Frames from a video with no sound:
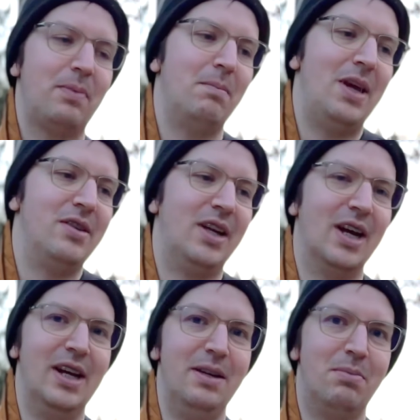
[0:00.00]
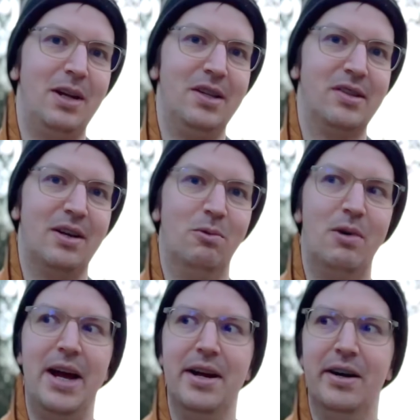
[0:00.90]
basically place a
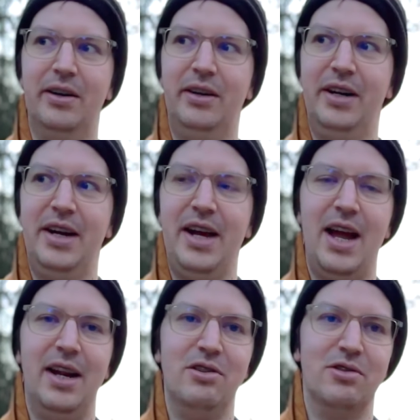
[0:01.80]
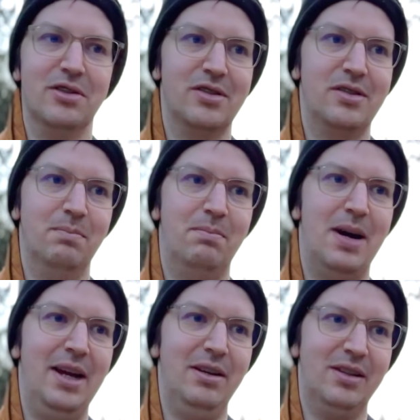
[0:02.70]
wire and just
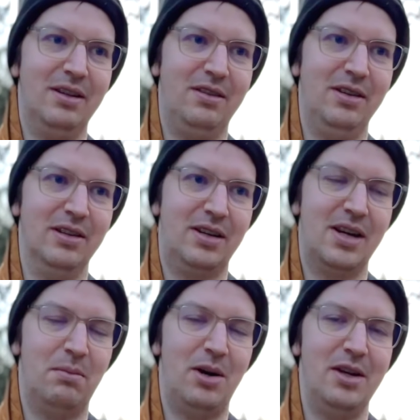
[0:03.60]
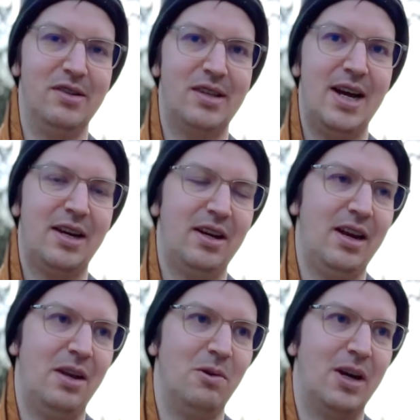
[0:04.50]
bind it until the camera is stuck
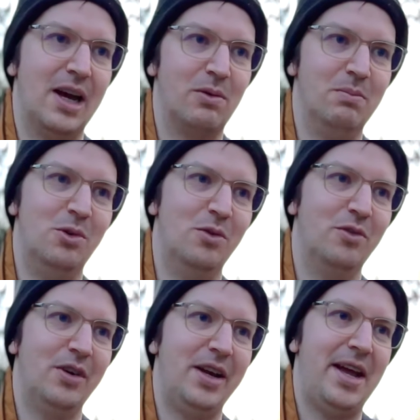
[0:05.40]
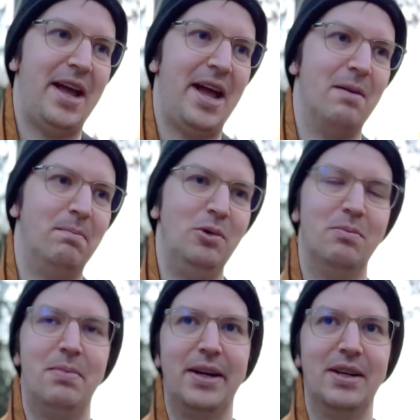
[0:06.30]
and you can remove and
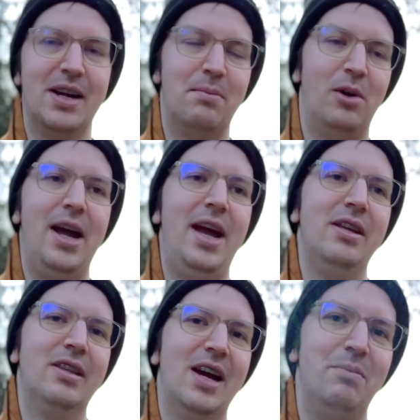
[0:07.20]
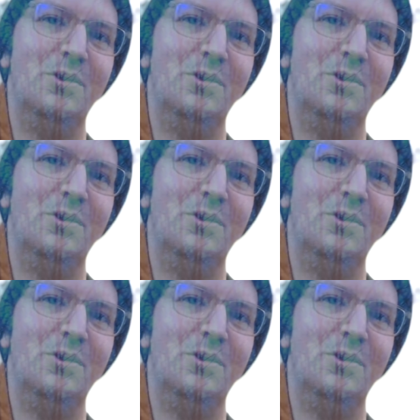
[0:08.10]
put back the camera anytime you